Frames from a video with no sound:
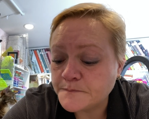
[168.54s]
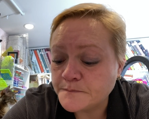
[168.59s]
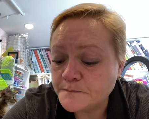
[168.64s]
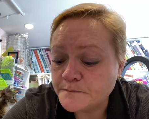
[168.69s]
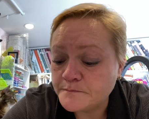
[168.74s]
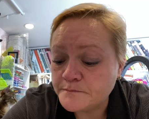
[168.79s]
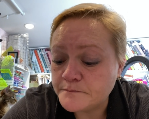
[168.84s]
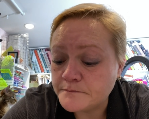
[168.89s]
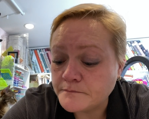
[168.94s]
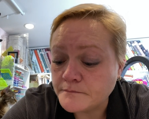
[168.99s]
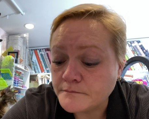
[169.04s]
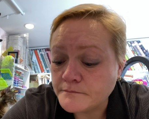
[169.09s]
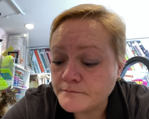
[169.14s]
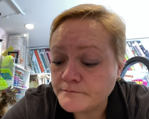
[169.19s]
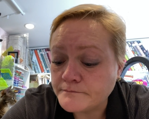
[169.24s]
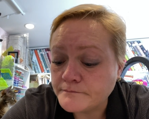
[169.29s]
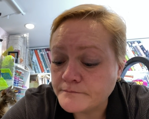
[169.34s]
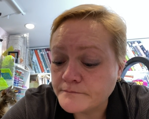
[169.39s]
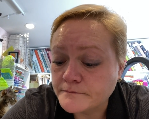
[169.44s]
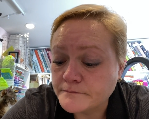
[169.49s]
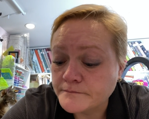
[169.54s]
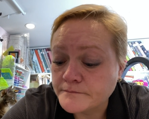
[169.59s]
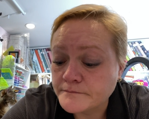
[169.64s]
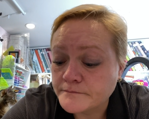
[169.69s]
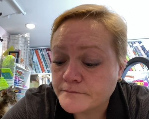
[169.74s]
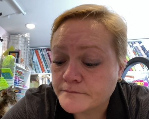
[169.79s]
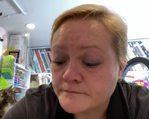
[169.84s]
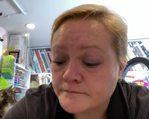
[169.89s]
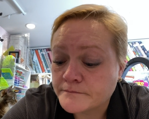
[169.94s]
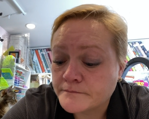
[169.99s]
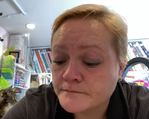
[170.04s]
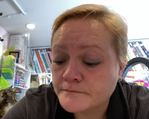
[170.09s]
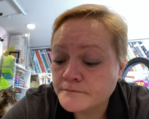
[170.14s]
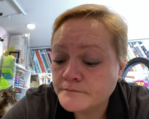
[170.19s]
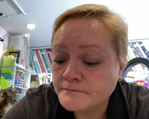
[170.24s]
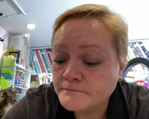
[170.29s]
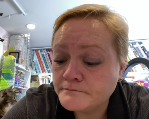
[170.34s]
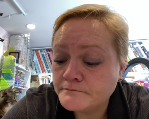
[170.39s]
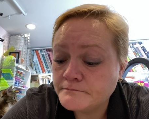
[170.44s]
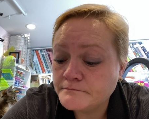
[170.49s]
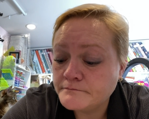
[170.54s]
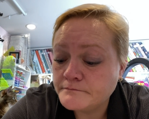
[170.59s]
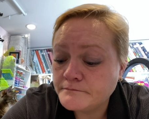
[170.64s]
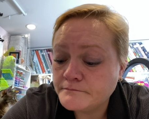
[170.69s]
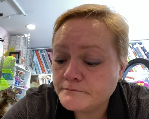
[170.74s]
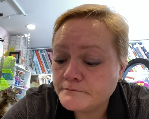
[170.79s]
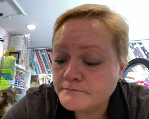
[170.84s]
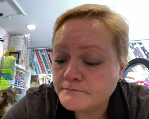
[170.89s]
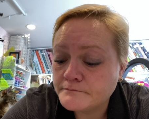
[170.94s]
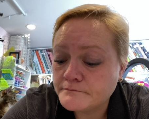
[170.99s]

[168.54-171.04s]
Nobody speaks.